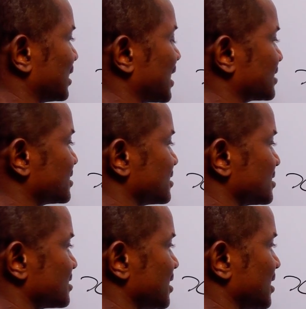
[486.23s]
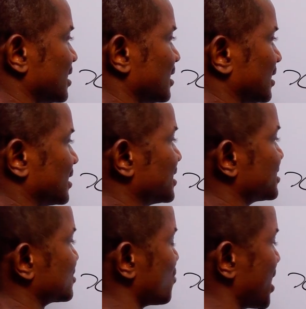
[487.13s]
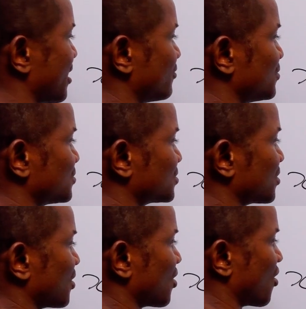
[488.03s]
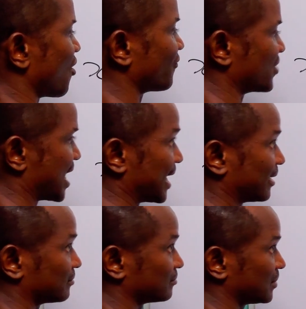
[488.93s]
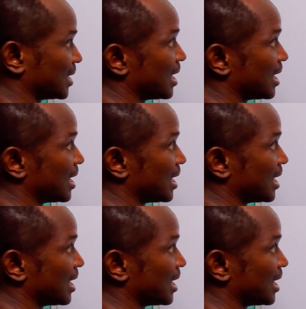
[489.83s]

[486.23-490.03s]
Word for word: That is the square root of 9.